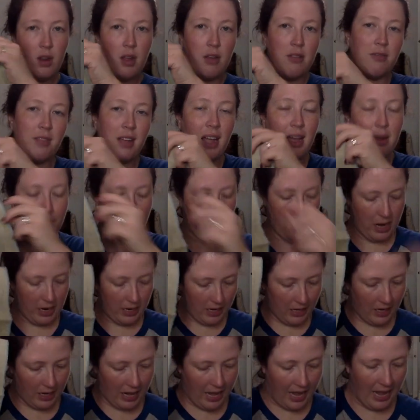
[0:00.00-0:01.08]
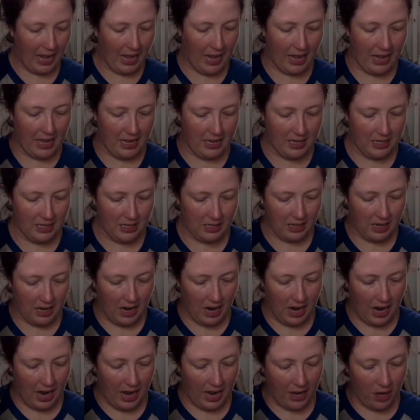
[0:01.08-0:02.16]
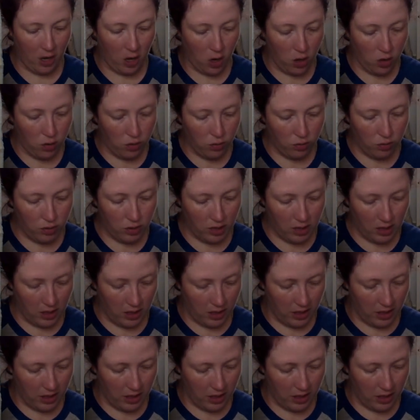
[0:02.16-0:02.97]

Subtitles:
fabric, and I owned